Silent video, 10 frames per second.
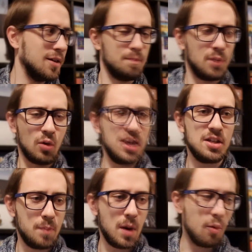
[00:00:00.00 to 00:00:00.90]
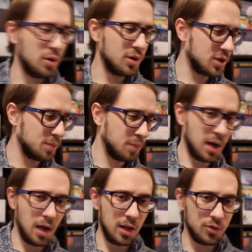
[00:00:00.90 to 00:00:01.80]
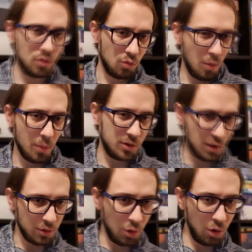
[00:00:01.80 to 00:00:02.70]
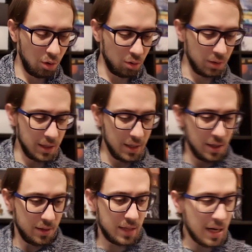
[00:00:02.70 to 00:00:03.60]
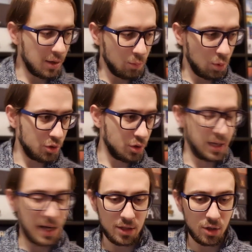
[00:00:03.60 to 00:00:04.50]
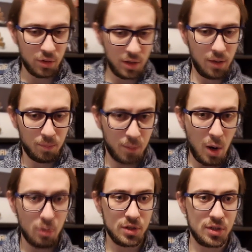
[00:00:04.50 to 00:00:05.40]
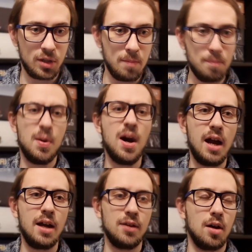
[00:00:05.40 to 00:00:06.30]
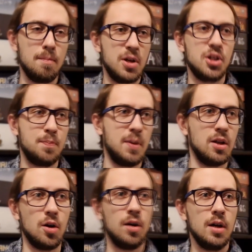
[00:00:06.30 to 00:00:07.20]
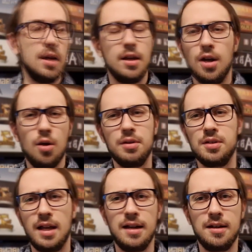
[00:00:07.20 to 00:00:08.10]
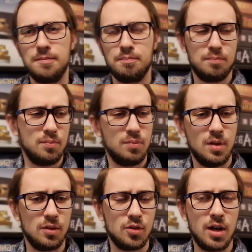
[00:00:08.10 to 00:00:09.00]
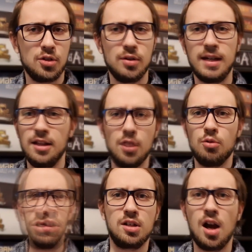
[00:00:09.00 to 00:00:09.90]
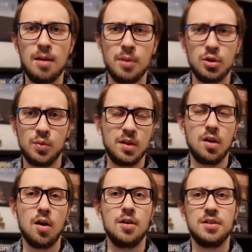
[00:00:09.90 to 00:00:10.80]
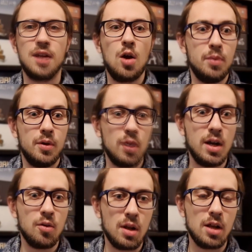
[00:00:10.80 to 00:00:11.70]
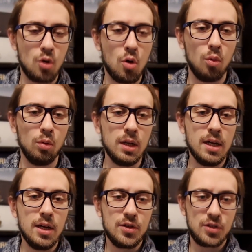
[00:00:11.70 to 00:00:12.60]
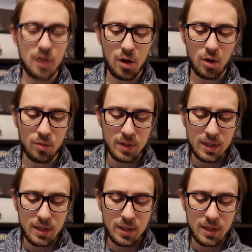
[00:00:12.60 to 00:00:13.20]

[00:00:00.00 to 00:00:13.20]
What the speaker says: crazy powers, but robot and the girl, they can work together. Their powers combined are much better. You know, it's like trying to get those combos with the cards. That would be really, really cool. So